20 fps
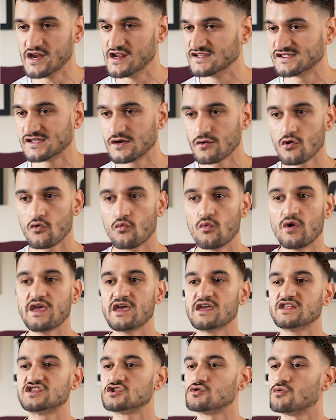Is there a
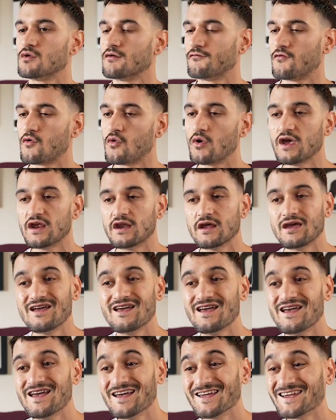way to avoid
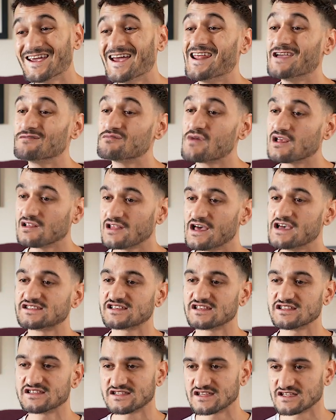getting my
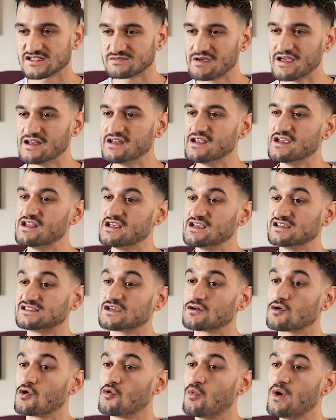license suspended? Is
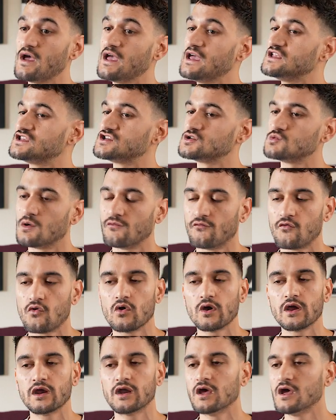there a way to
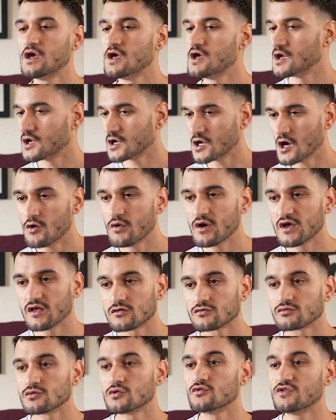avoid going
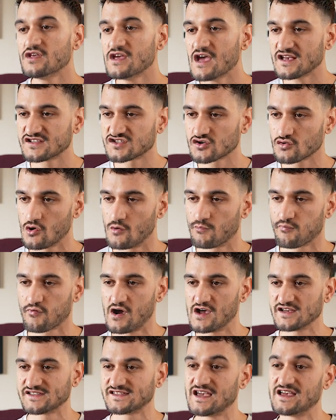through the escrow
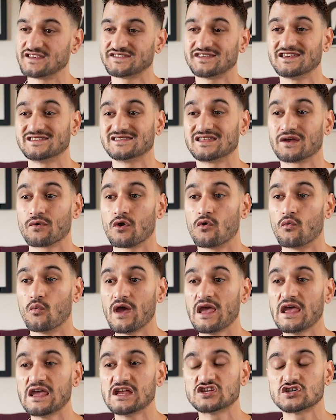process? Is there a
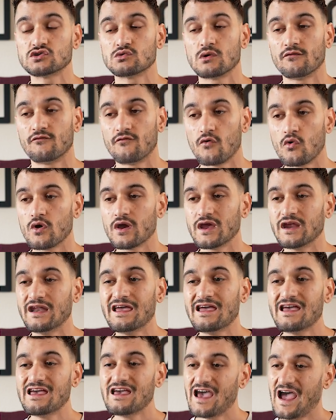way to avoid
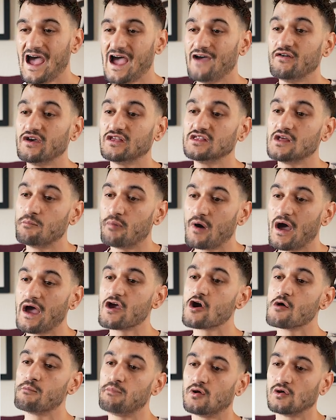having the
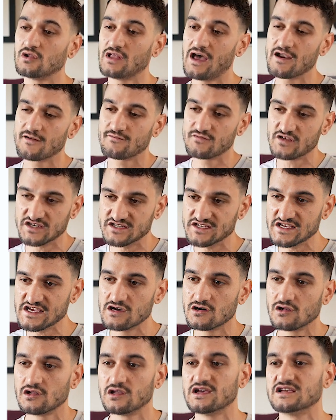buyer pull out of the
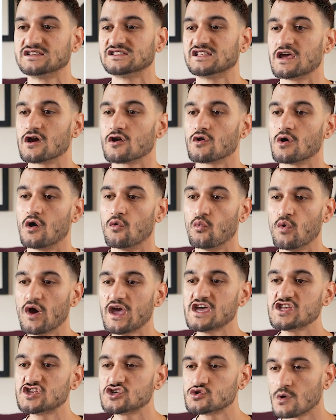deal? Is there a
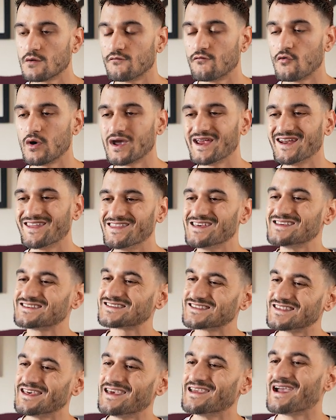way to avoid this
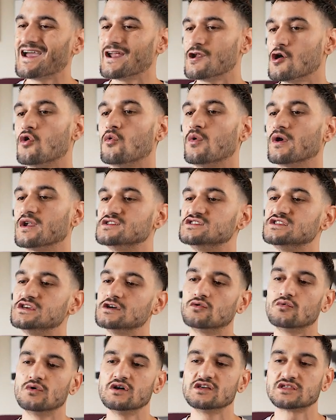thing I don't want to
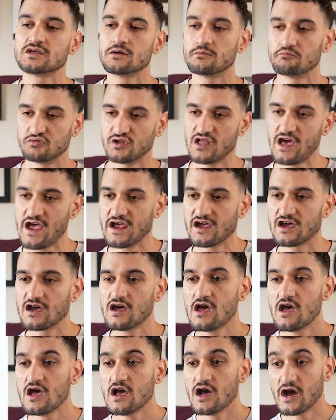deal with? Blank.
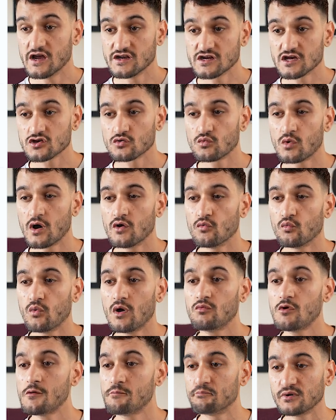Another one,
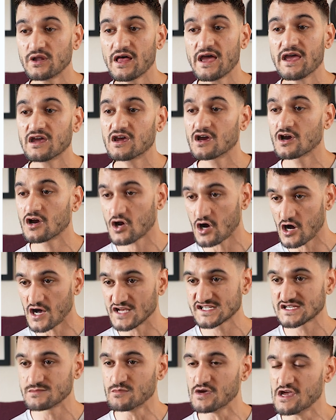what will blank
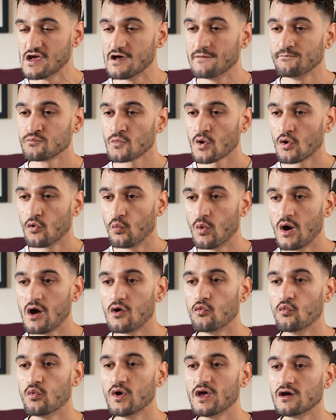cost me?
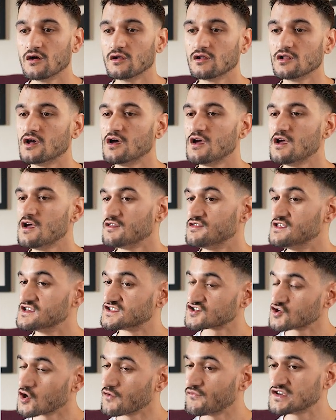What will this
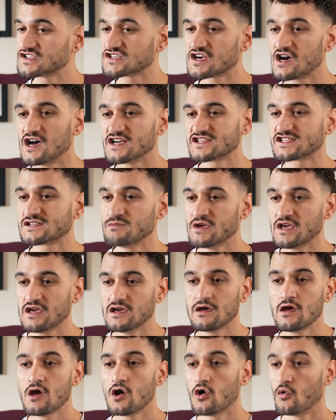service cost
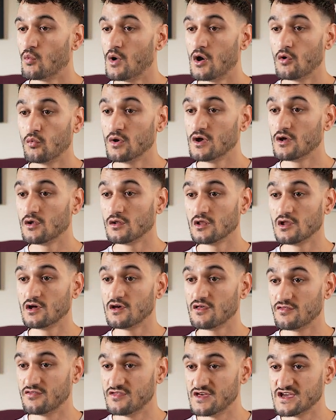me? What will
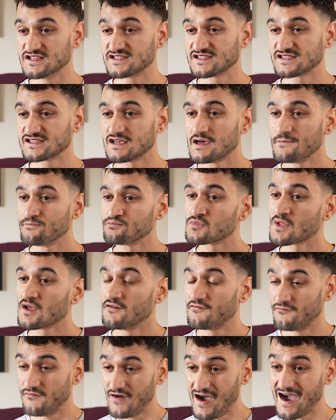this
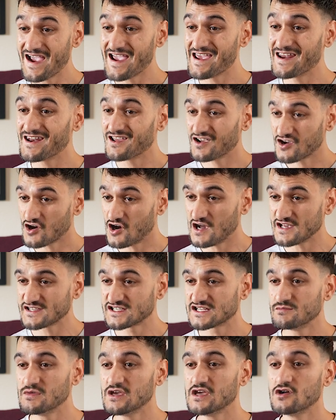fine
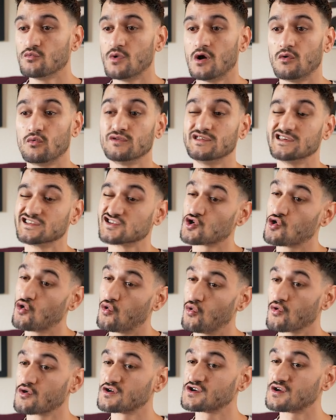cost me? What will this
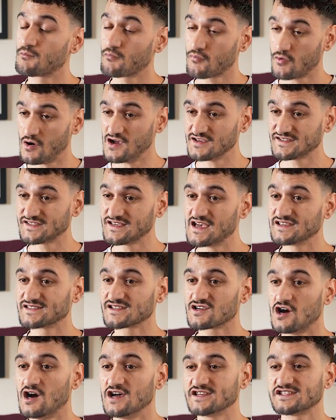court process
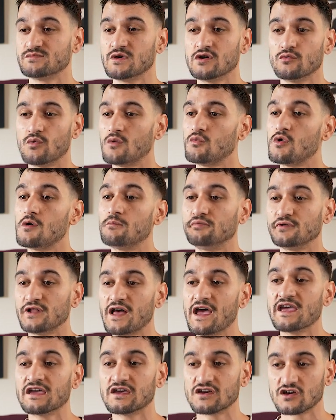cost me? What will
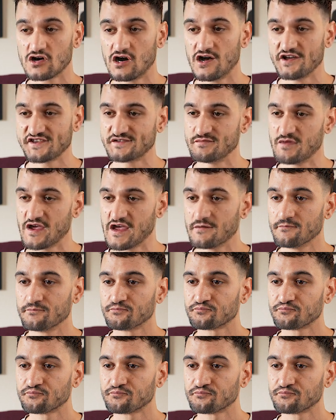blank cost me?